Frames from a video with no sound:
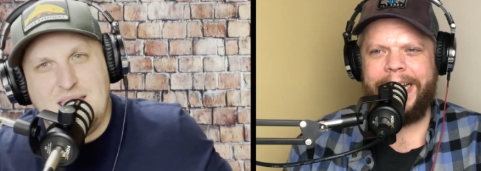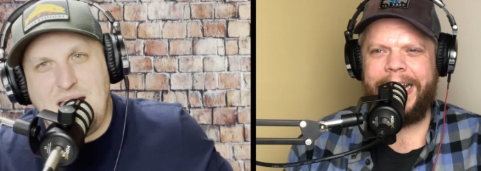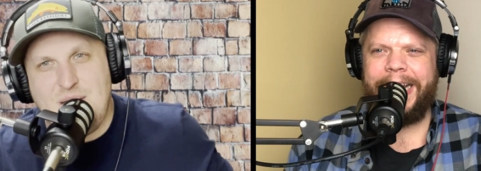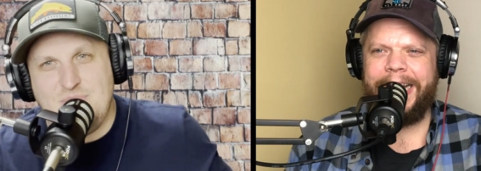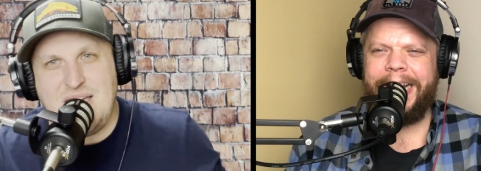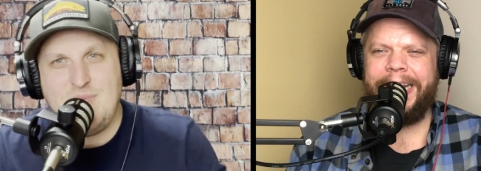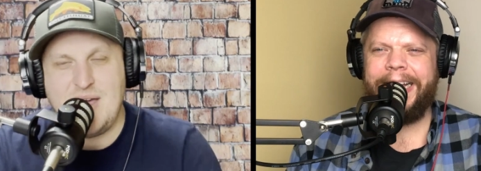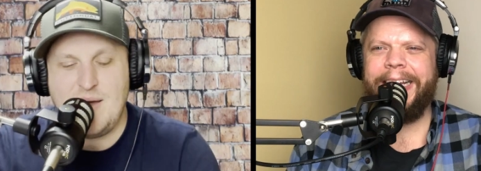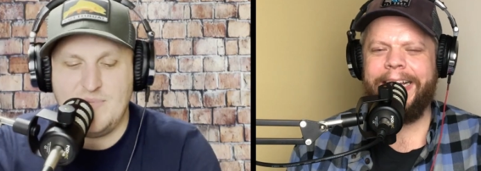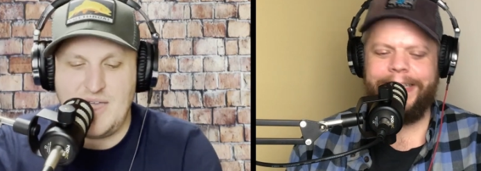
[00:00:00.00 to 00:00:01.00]
Speaker 1: I'm blaming
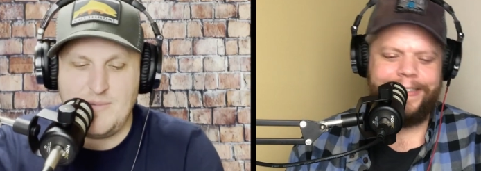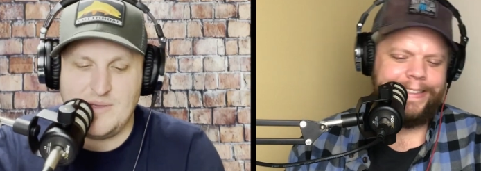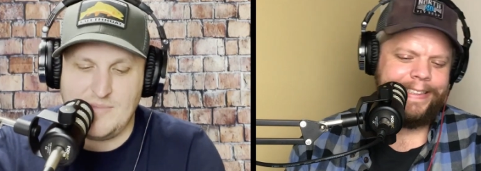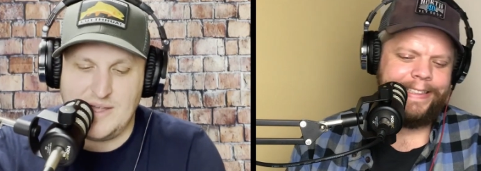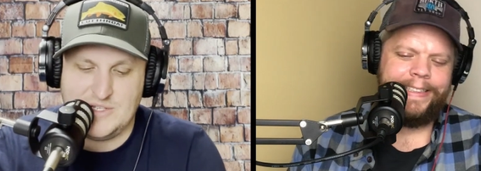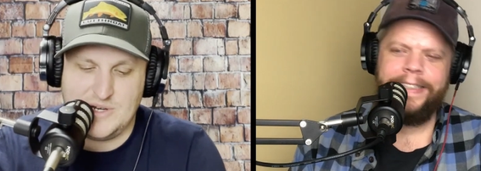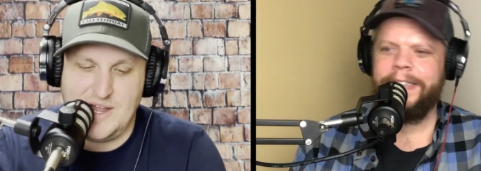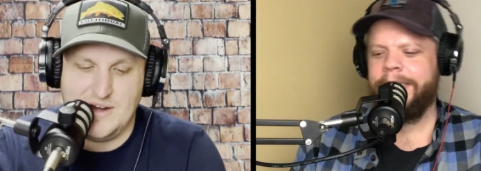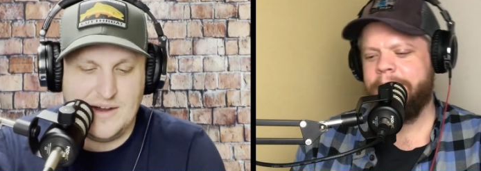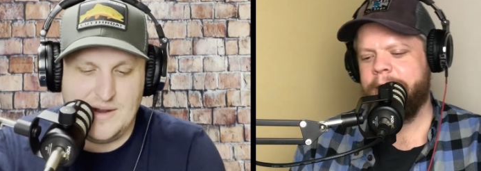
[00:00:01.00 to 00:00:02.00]
I'm blaming my
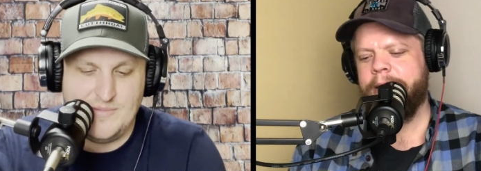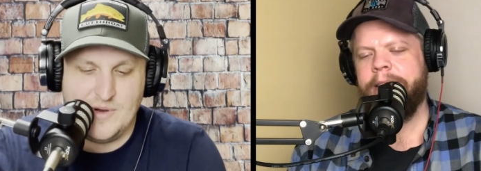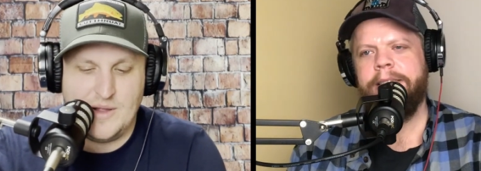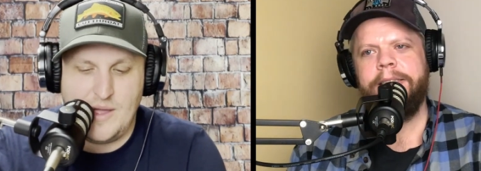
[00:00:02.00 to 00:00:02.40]
trainer, and I'm